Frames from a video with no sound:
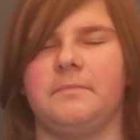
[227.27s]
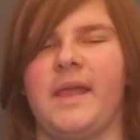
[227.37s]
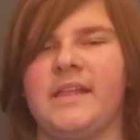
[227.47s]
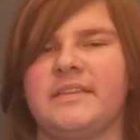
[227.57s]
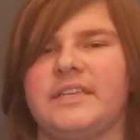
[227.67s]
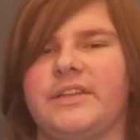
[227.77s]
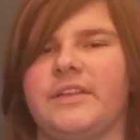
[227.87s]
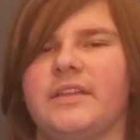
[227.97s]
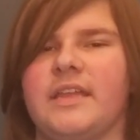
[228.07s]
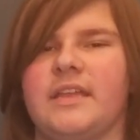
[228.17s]

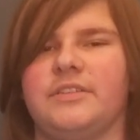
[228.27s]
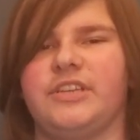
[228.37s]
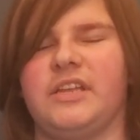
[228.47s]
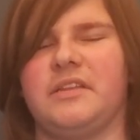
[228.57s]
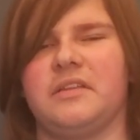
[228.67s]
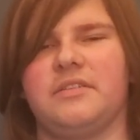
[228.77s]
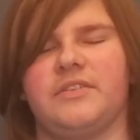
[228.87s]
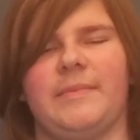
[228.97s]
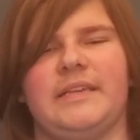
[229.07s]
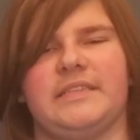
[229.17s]
penicillin, and
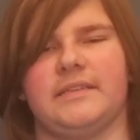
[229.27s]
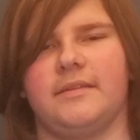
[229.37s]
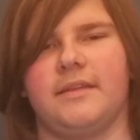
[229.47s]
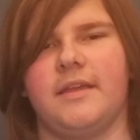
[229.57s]
gentamicin.